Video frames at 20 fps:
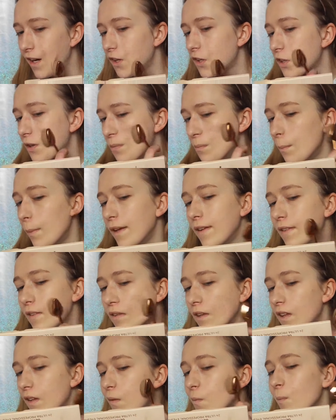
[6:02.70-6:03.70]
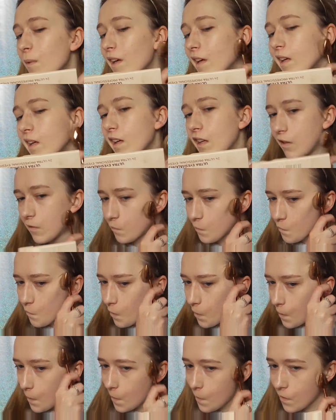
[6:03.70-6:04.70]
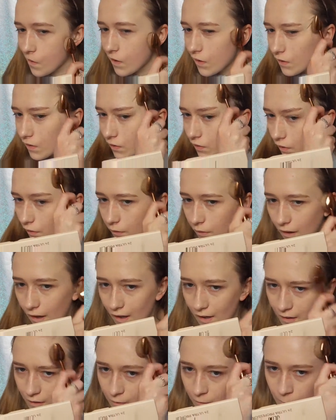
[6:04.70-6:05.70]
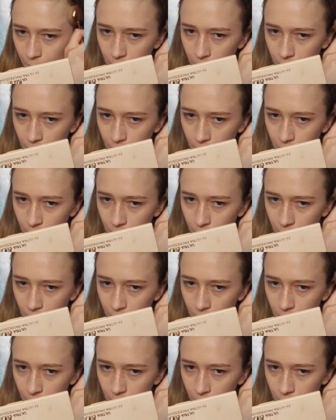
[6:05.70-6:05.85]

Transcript: manage to miss this bit here. So yeah,